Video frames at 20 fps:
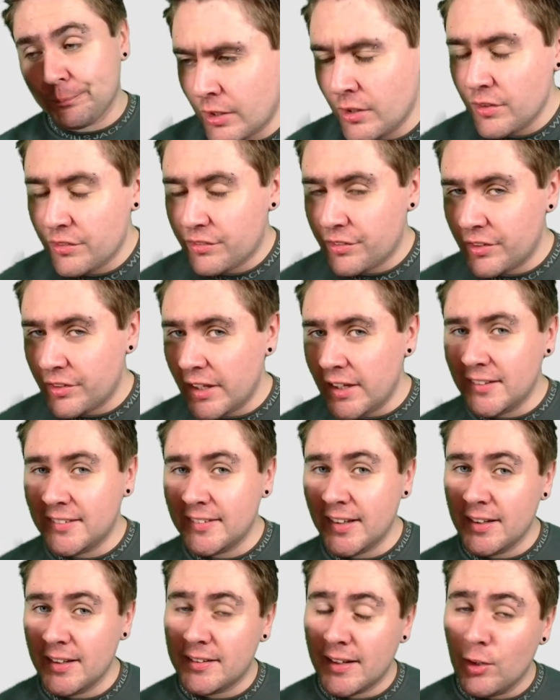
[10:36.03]
So they
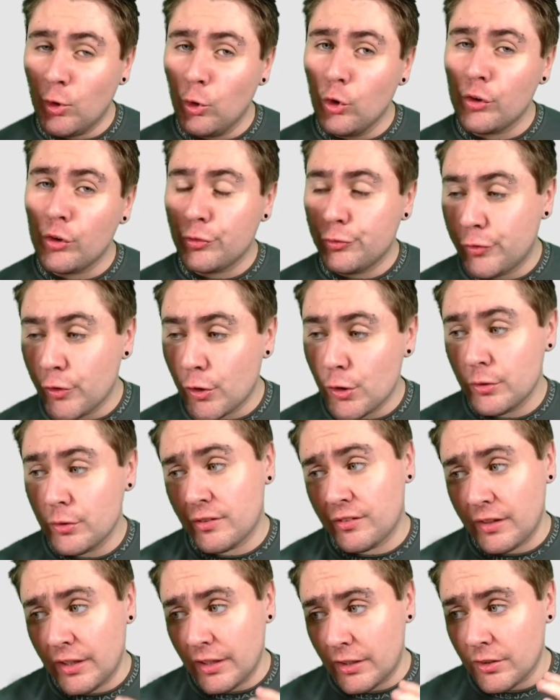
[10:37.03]
said they look forward to
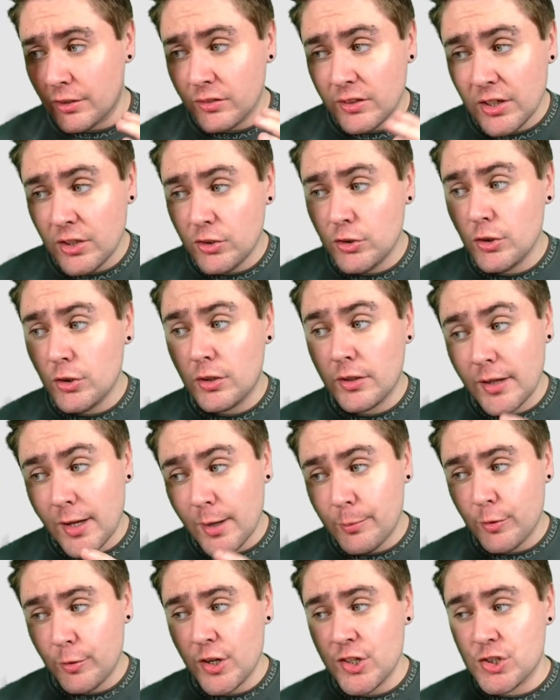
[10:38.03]
their continued
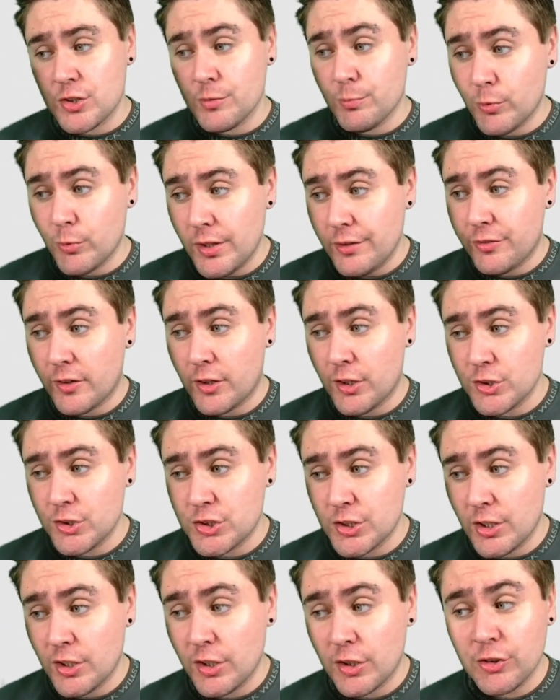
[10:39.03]
collaboration with
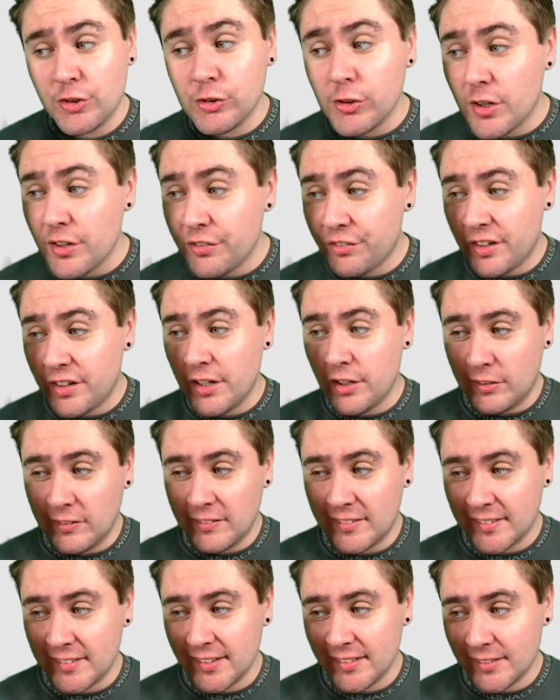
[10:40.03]
Archer across the
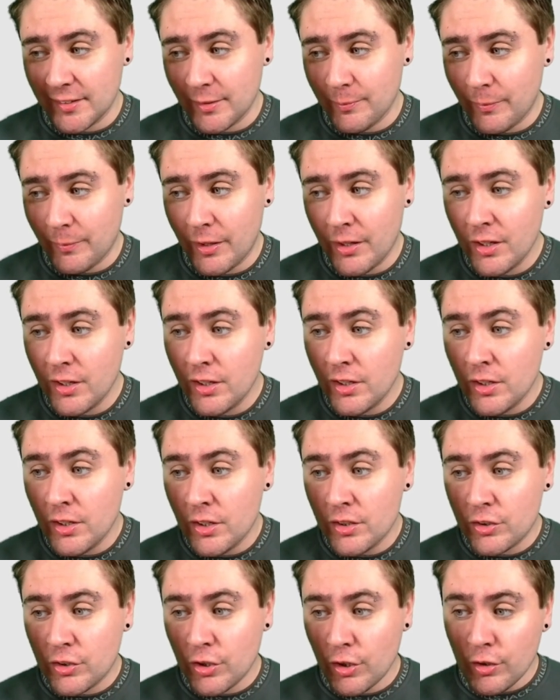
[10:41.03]
ecosystem
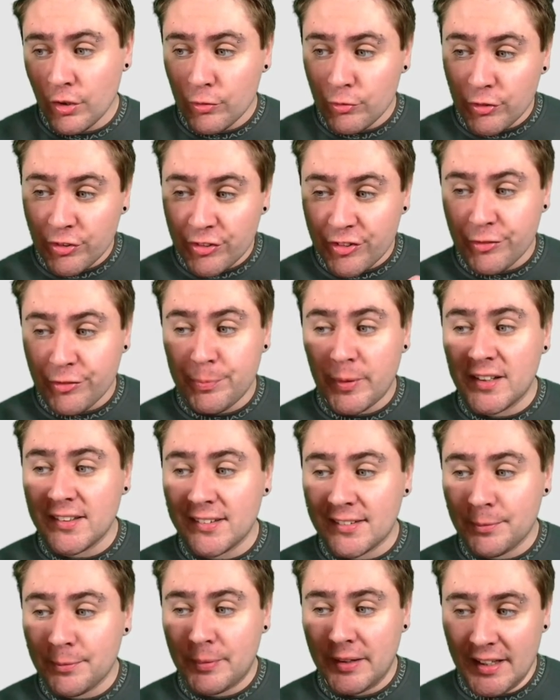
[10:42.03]
to
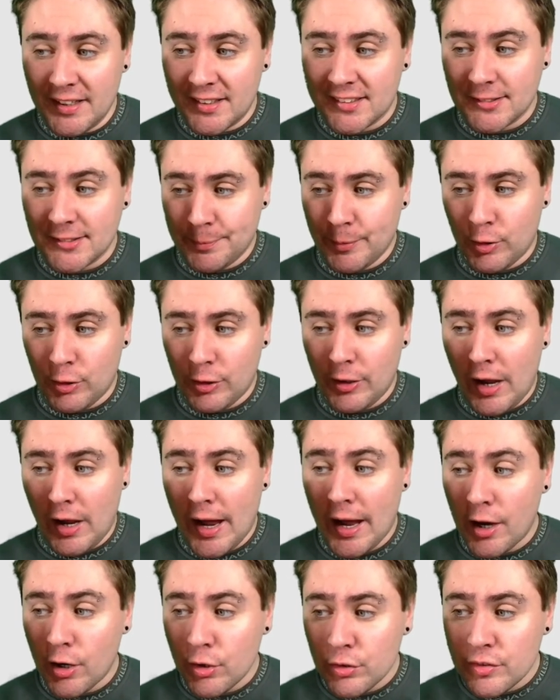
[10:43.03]
responsibly explore
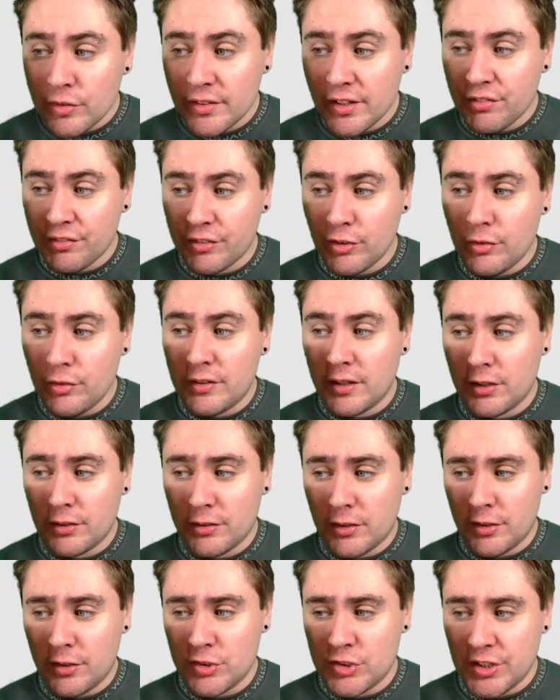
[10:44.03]
how this new
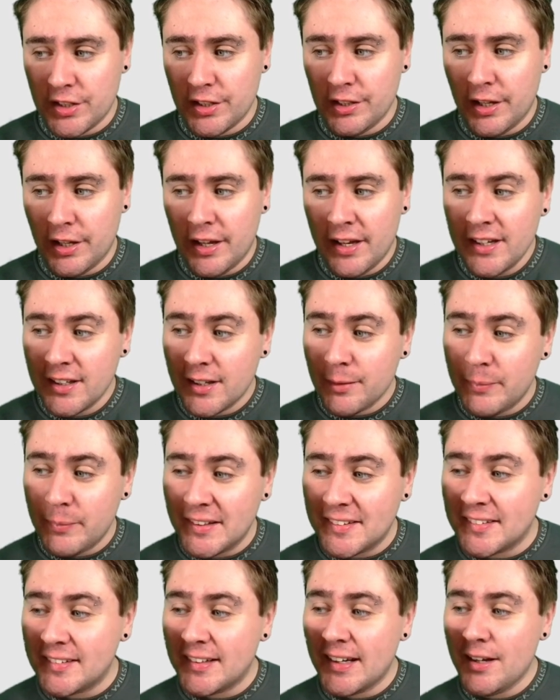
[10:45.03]
technology can be
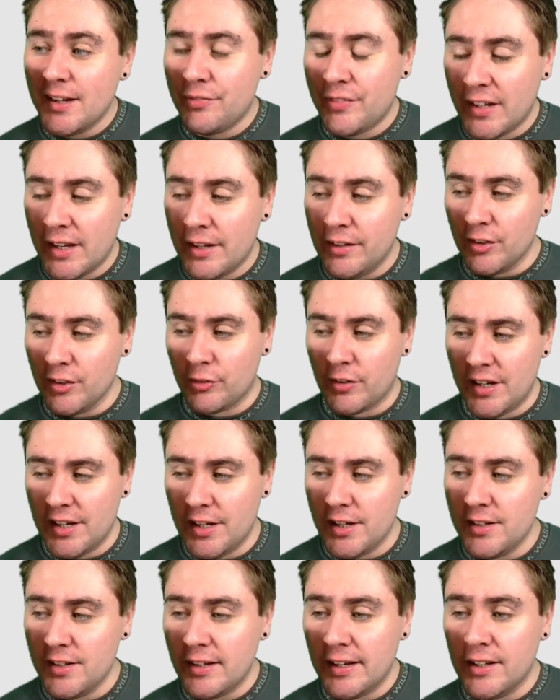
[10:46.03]
safely
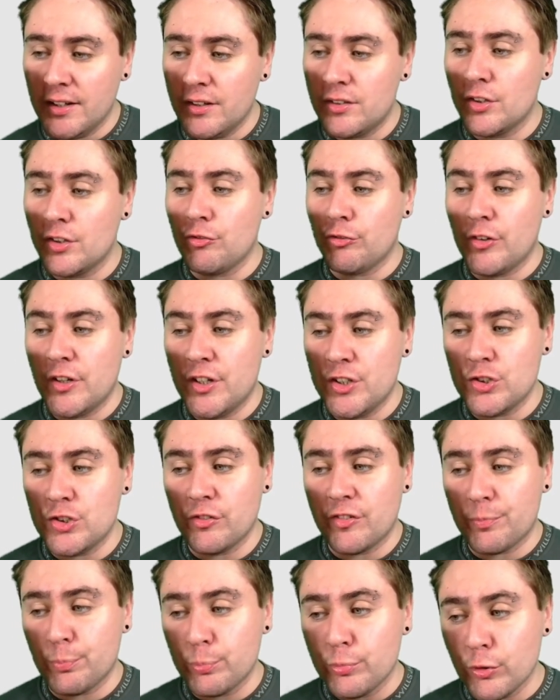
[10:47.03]
integrated into the region's
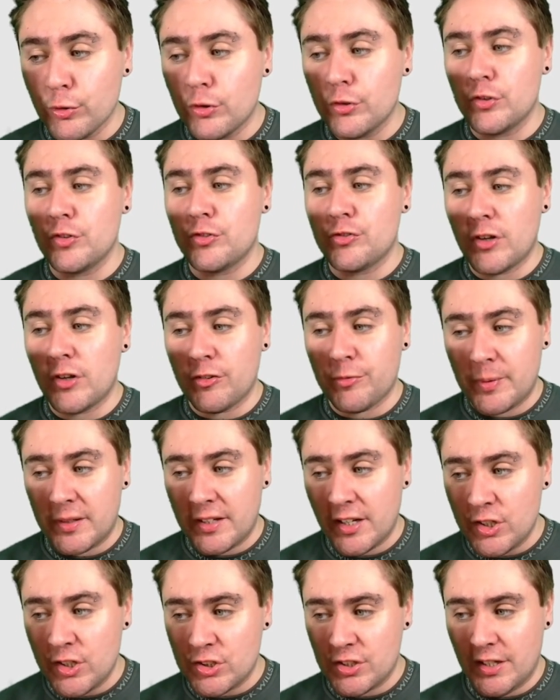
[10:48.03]
broader
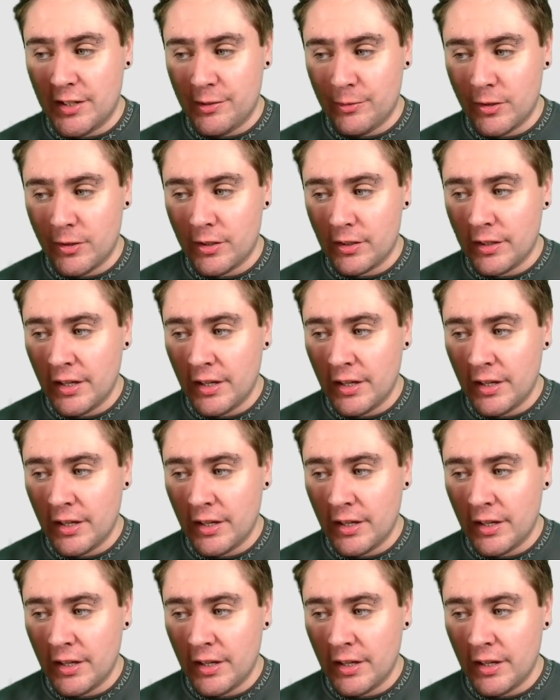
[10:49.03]
transportation network